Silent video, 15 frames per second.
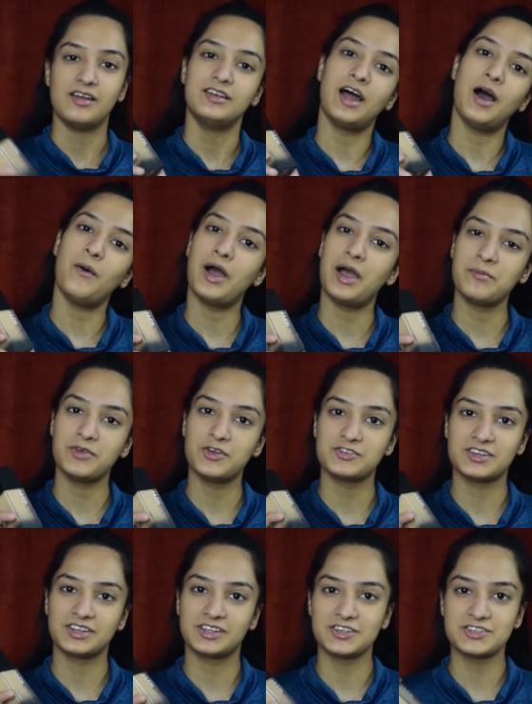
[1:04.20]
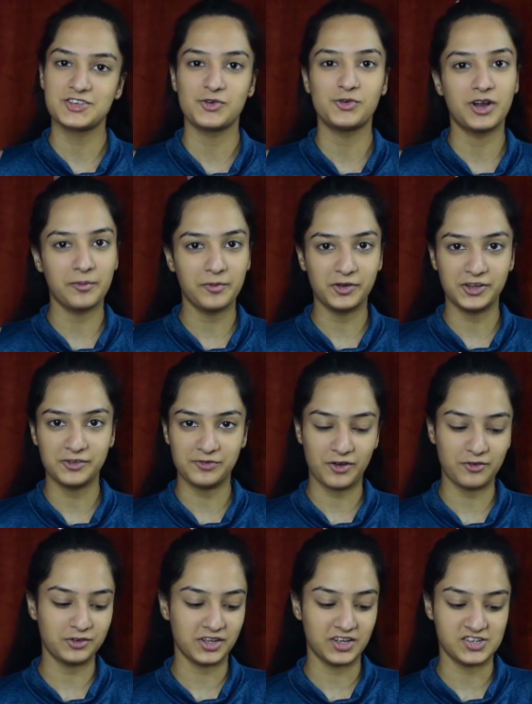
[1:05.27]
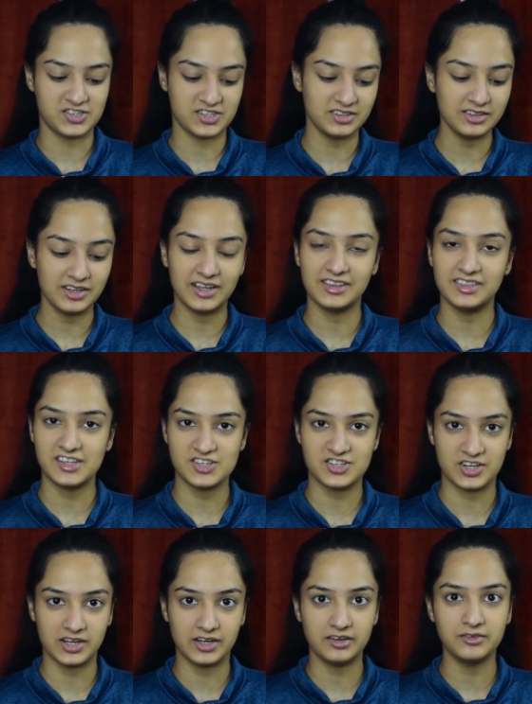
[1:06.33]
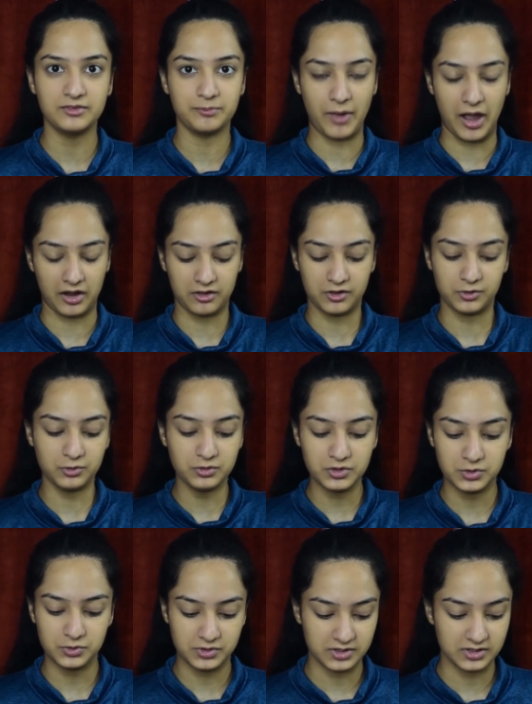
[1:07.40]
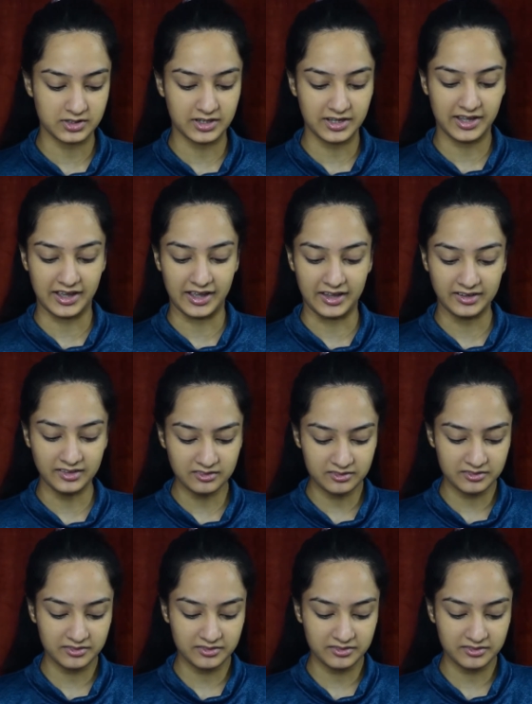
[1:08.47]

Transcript: Now I'm using this Huda Beauty Foundation in the shade Macaroon 230N.